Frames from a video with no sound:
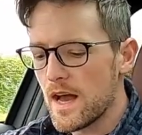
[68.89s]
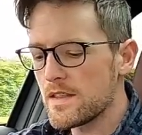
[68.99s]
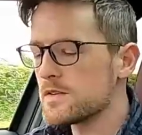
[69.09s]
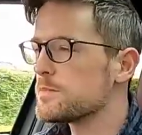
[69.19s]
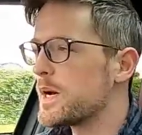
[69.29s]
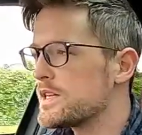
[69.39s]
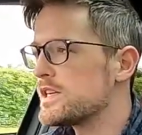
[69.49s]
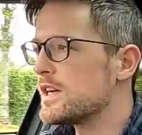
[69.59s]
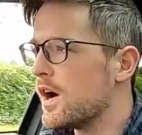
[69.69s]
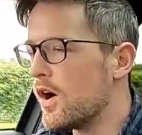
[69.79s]
and there's
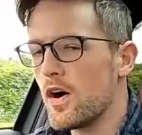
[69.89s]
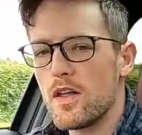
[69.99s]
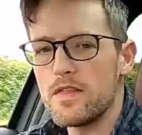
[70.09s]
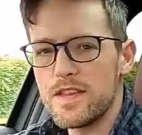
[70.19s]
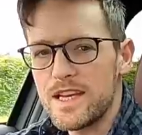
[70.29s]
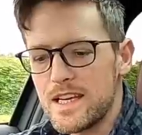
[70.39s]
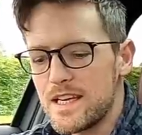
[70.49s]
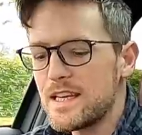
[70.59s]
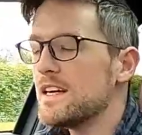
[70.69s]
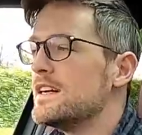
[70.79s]
badging on
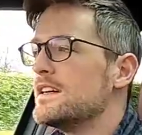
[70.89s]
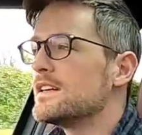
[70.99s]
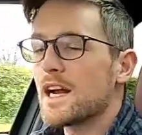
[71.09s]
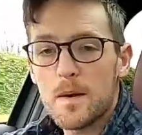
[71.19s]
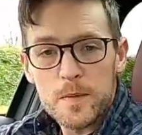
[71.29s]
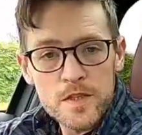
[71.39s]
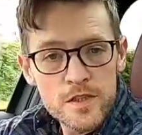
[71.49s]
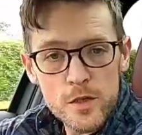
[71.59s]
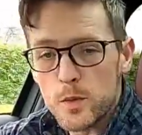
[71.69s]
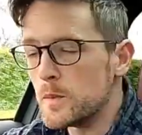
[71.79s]
the carpets
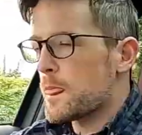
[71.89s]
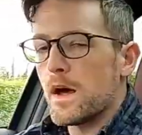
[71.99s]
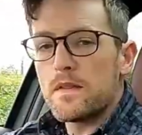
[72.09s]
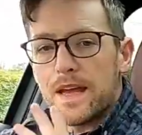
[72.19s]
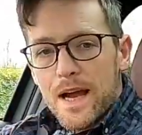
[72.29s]
too. On the